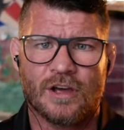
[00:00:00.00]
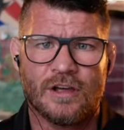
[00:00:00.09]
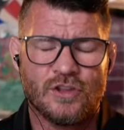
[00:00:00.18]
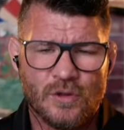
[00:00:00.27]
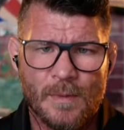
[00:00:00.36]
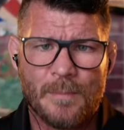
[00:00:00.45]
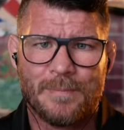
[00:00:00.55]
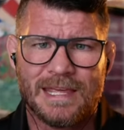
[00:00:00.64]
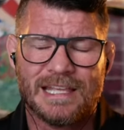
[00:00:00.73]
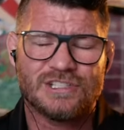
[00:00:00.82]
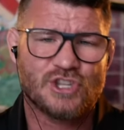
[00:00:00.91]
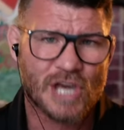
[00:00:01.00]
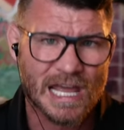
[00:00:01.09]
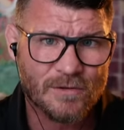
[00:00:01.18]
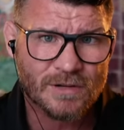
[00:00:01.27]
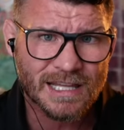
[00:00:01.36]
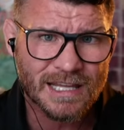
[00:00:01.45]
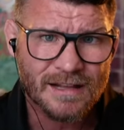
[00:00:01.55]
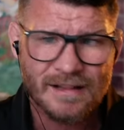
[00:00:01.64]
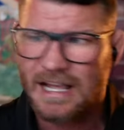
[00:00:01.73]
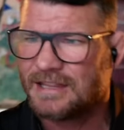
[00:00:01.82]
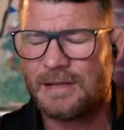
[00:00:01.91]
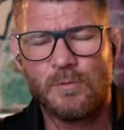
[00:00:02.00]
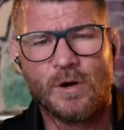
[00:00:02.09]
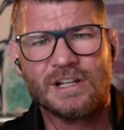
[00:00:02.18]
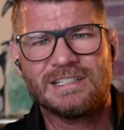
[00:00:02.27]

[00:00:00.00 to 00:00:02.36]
Human beings generally, they want to